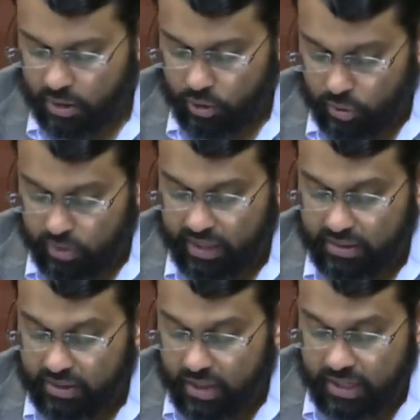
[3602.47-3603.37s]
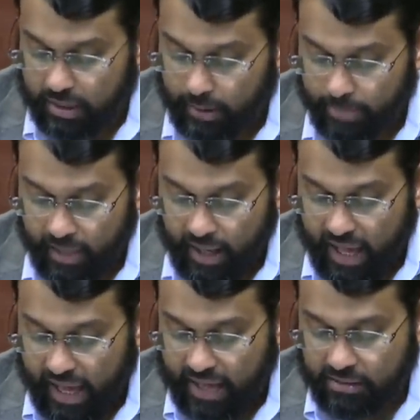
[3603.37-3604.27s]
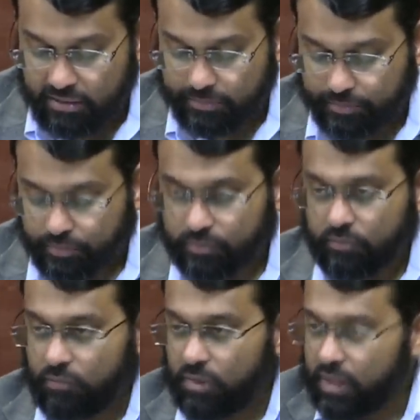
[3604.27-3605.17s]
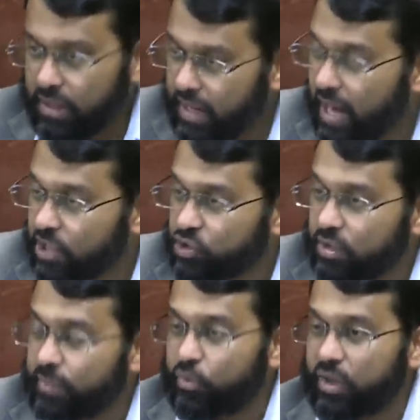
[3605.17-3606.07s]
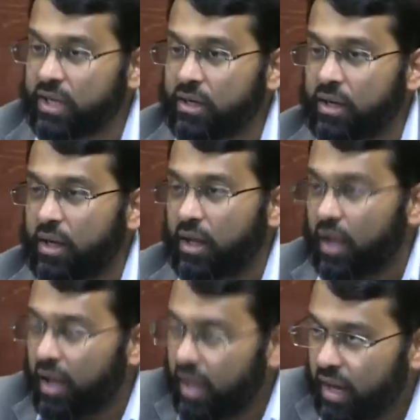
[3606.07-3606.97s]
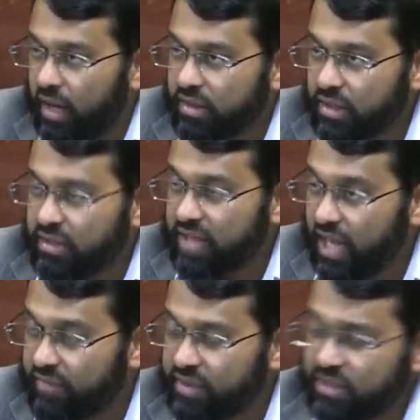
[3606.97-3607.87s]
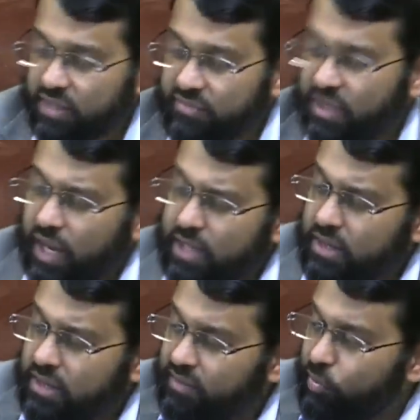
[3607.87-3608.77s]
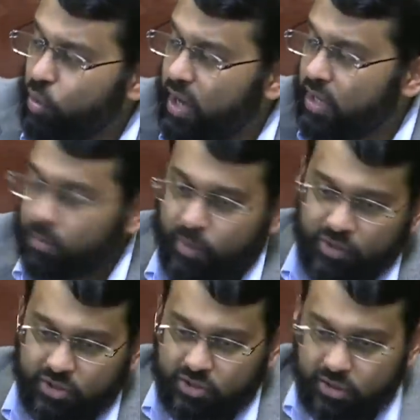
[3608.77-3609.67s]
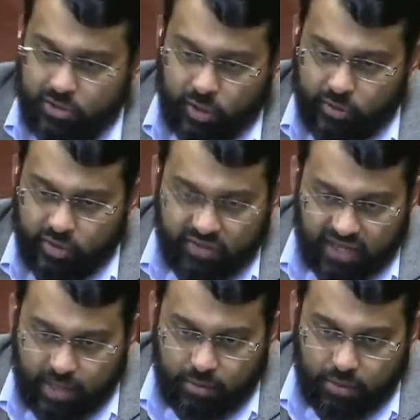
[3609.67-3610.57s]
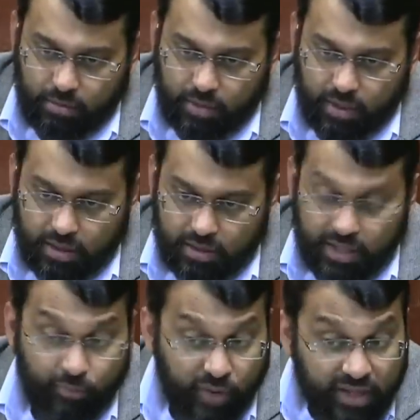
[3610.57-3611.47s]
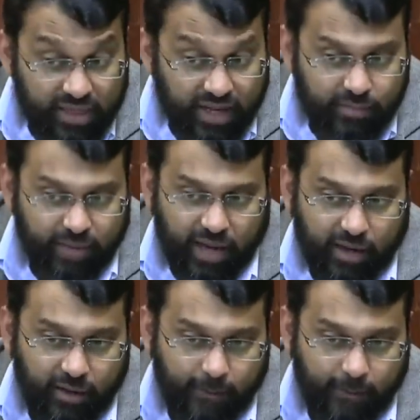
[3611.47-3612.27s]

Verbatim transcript: You look at the niyyah and they actually bring the evidence of the hadith of Buwana. Remember this, the slaughter of the camel? They bring that back.